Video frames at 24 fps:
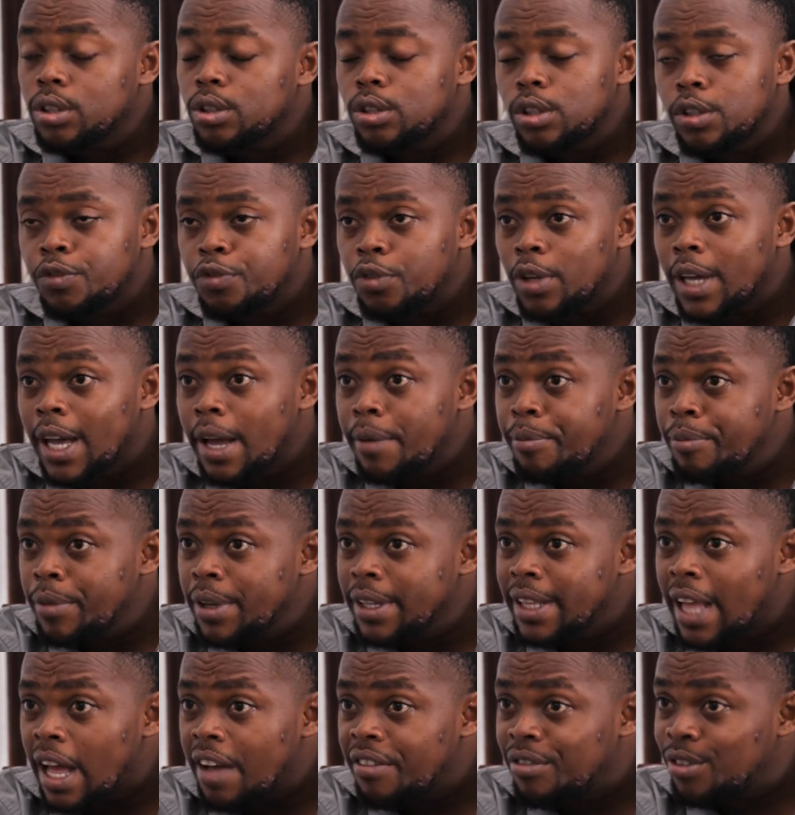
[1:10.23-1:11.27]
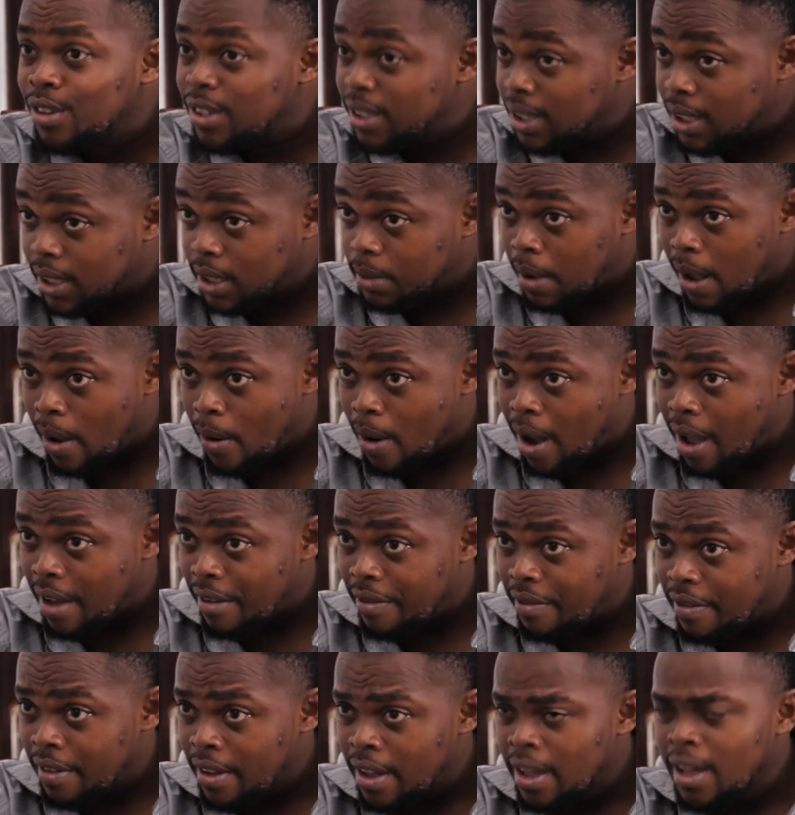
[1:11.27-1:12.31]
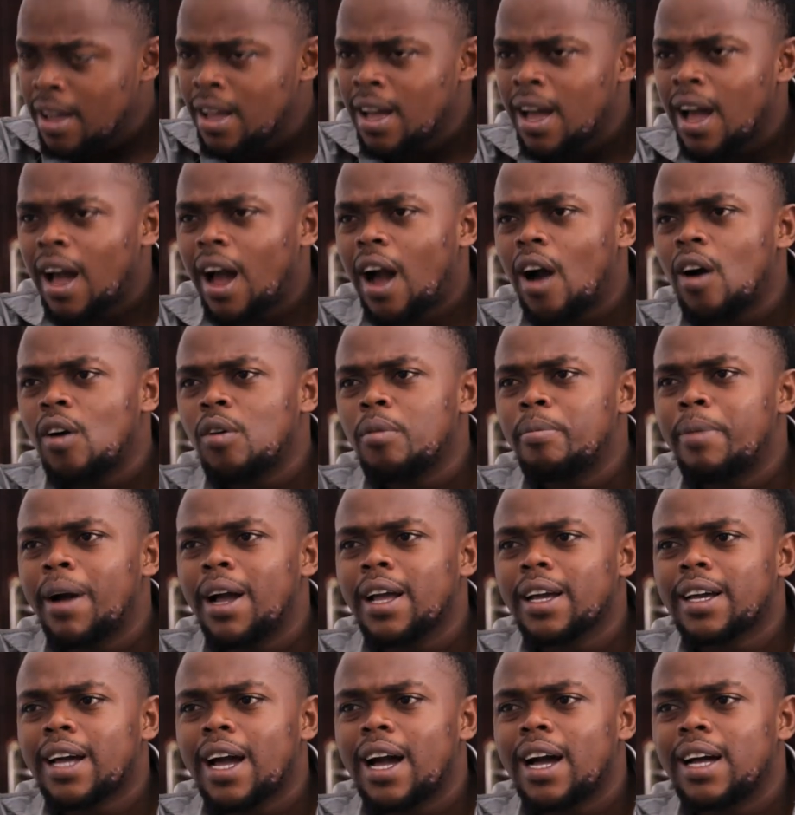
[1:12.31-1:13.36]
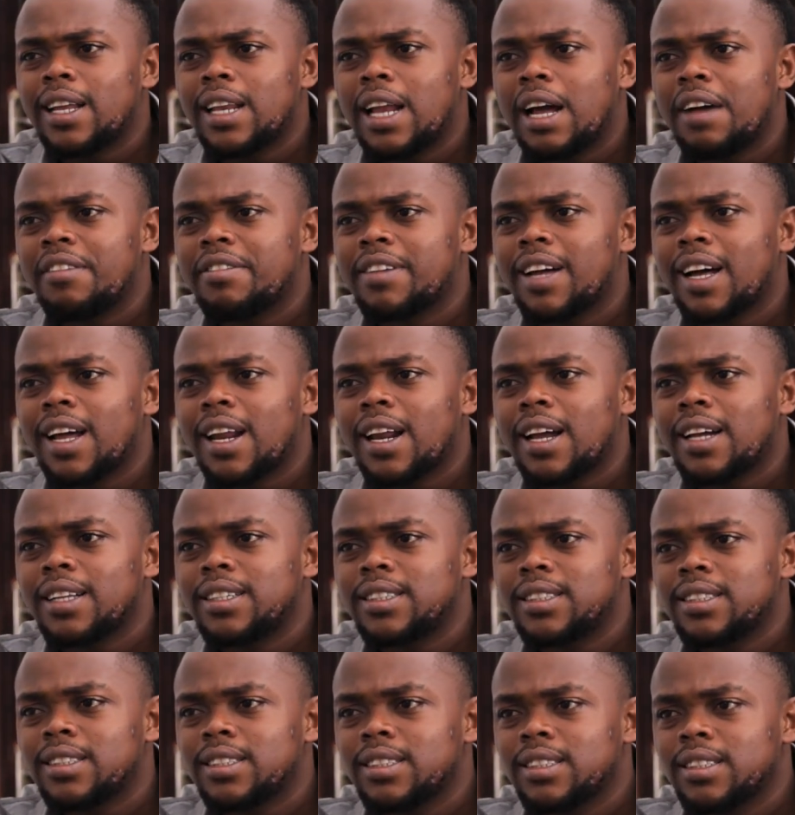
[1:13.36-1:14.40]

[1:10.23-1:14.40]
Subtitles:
if you help me divorce this my wife, I'll buy a car and have garage.